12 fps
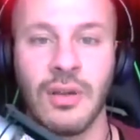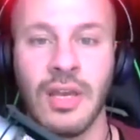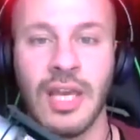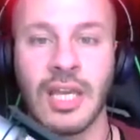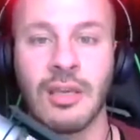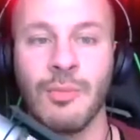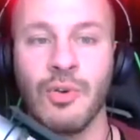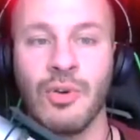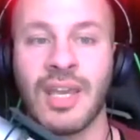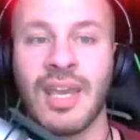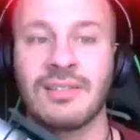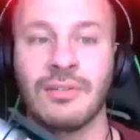It
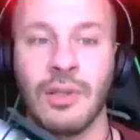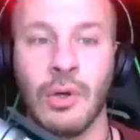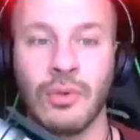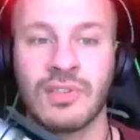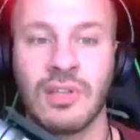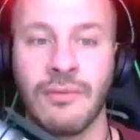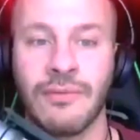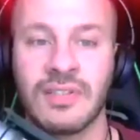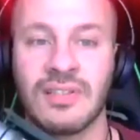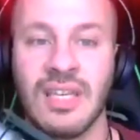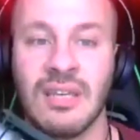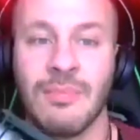communicates low self
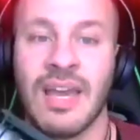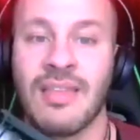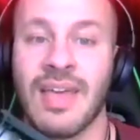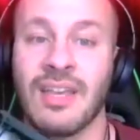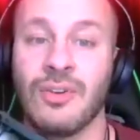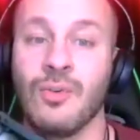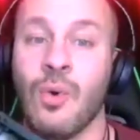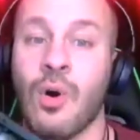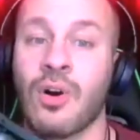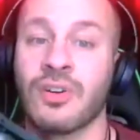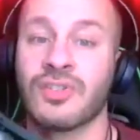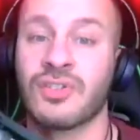esteem and that you
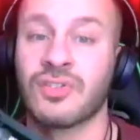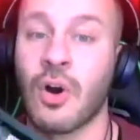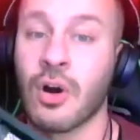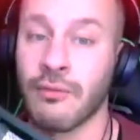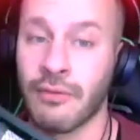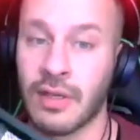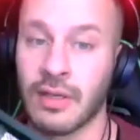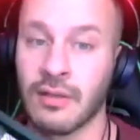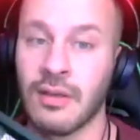are starving,